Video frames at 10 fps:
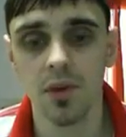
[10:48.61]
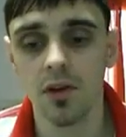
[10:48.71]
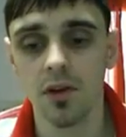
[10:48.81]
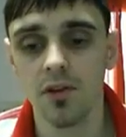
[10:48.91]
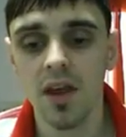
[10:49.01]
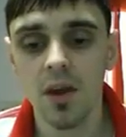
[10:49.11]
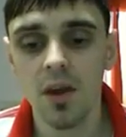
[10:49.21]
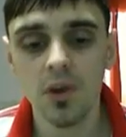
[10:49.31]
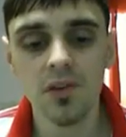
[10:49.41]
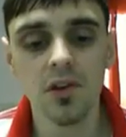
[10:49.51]
because
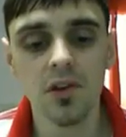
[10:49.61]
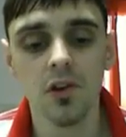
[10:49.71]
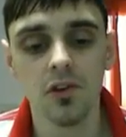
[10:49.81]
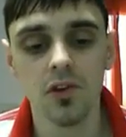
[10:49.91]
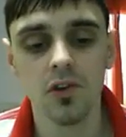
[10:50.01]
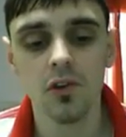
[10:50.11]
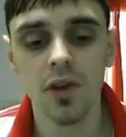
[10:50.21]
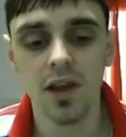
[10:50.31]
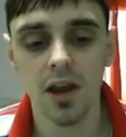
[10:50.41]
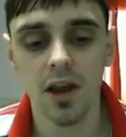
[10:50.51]
what it's going to do is going to
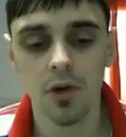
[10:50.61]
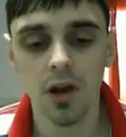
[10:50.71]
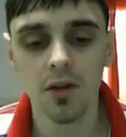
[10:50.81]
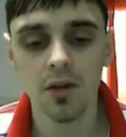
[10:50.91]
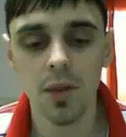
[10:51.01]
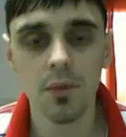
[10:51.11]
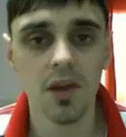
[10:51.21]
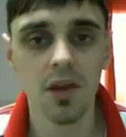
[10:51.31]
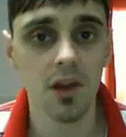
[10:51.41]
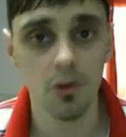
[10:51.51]
really help kind of
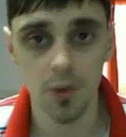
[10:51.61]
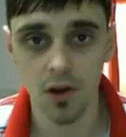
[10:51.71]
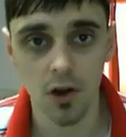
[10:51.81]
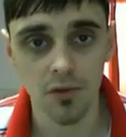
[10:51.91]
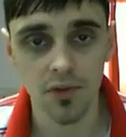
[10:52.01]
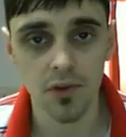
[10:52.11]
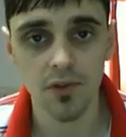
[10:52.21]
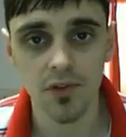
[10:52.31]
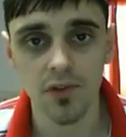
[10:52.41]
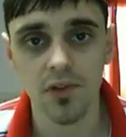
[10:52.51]
maybe give you a little bit of
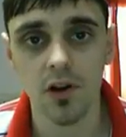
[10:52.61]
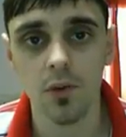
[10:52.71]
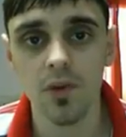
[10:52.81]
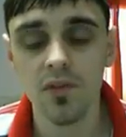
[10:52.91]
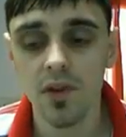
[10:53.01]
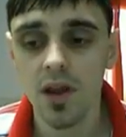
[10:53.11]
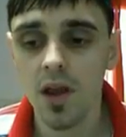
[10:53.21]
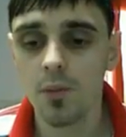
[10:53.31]
confidence to start with,